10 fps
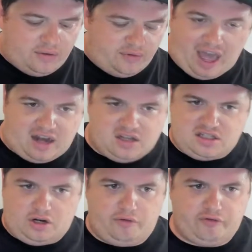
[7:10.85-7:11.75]
that is
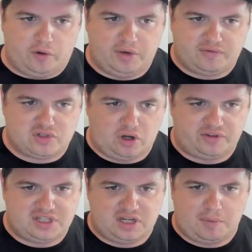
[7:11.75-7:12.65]
their affirmative
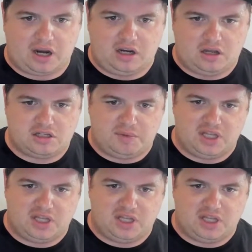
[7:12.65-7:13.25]
solvency mechanism